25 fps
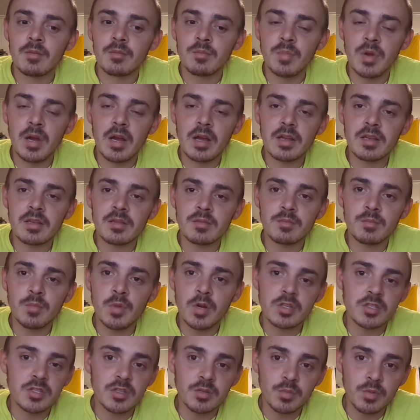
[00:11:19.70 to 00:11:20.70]
buying
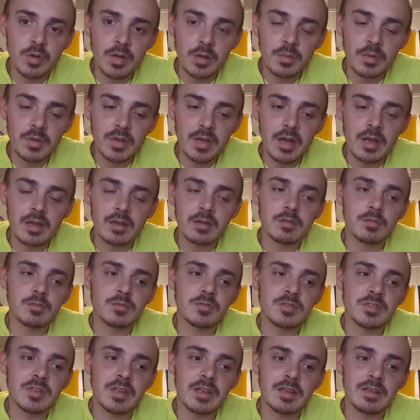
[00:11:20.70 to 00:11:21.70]
budget prepping
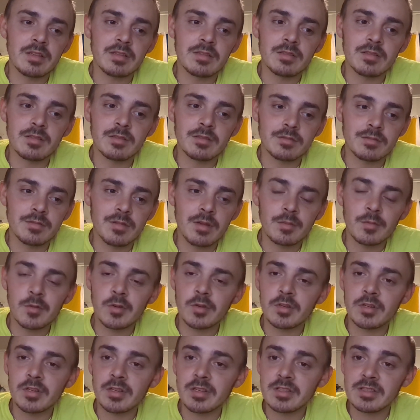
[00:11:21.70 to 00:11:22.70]
items, and I'm
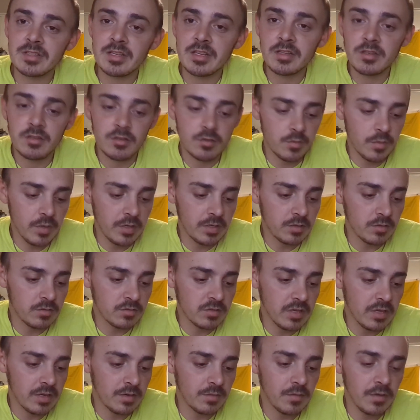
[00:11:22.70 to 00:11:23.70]
going to continue to make those
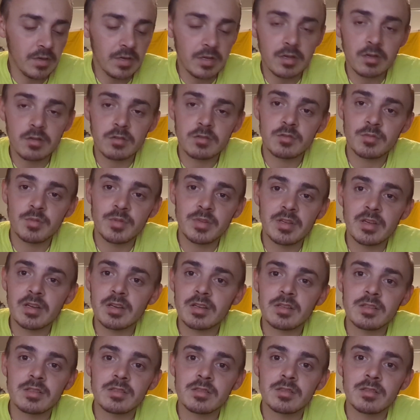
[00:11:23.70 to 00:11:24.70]
kind of videos
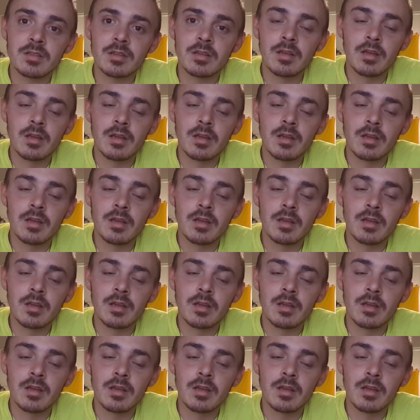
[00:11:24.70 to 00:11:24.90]
because